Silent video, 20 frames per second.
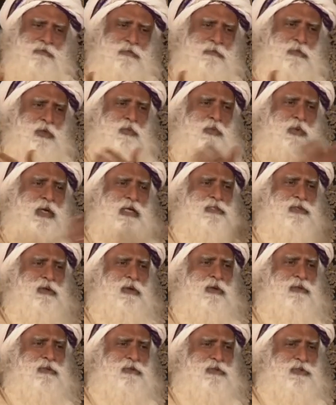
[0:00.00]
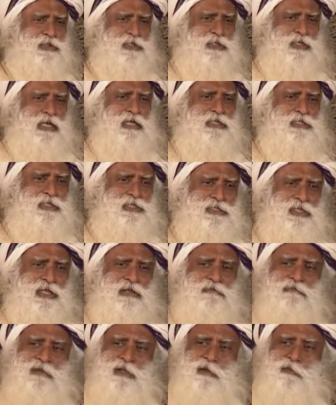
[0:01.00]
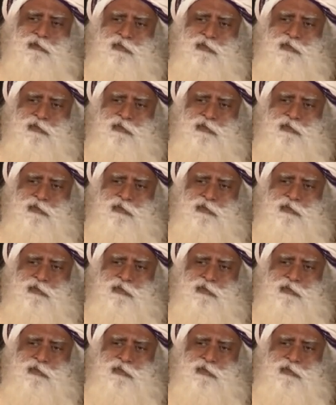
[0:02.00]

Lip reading: from the West, all those trashy self-help